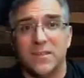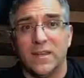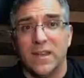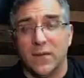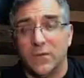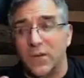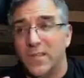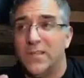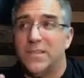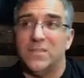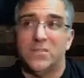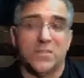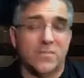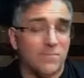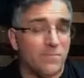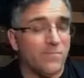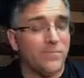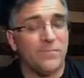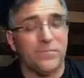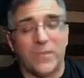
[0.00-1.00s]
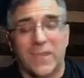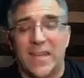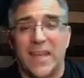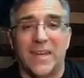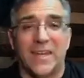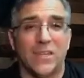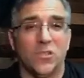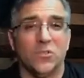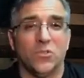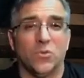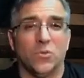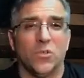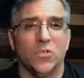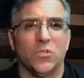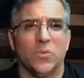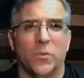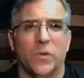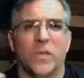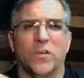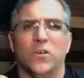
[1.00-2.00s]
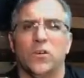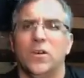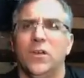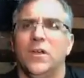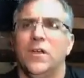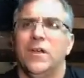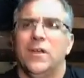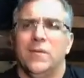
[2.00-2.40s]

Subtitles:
Now, it is getting towards winter,